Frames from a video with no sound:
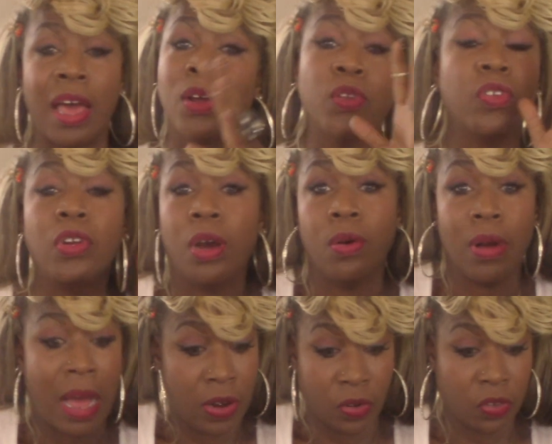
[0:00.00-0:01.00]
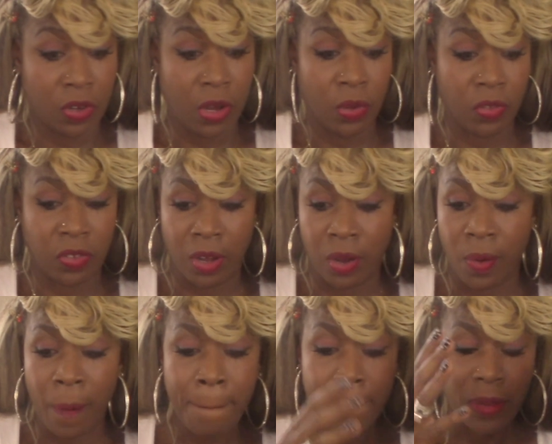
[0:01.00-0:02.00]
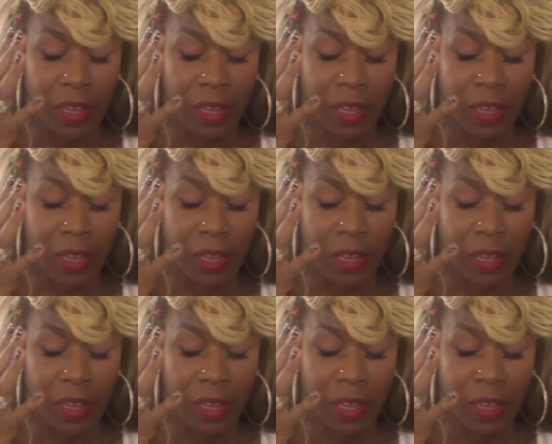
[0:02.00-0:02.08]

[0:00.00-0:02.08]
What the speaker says: I don't know. So